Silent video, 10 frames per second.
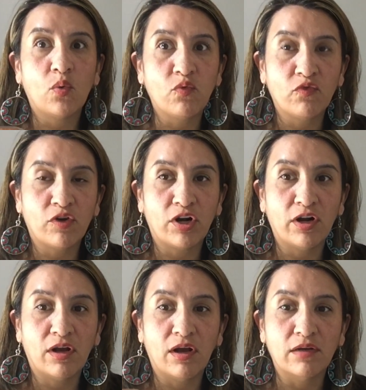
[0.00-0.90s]

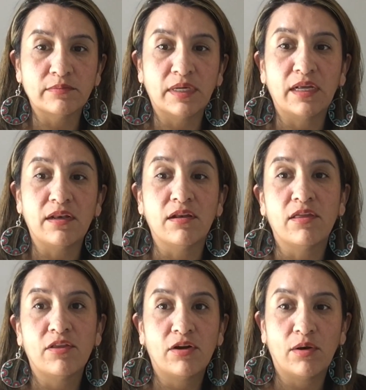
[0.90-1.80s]
over
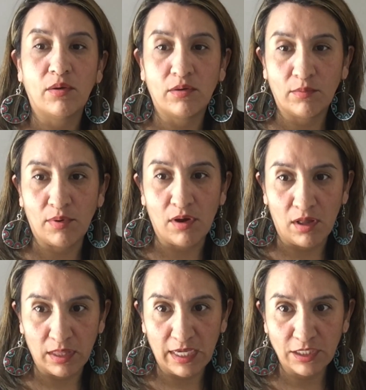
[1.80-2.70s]
another
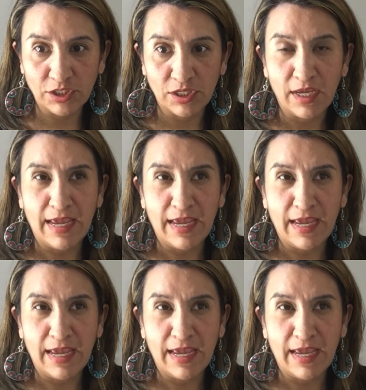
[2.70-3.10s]
polish,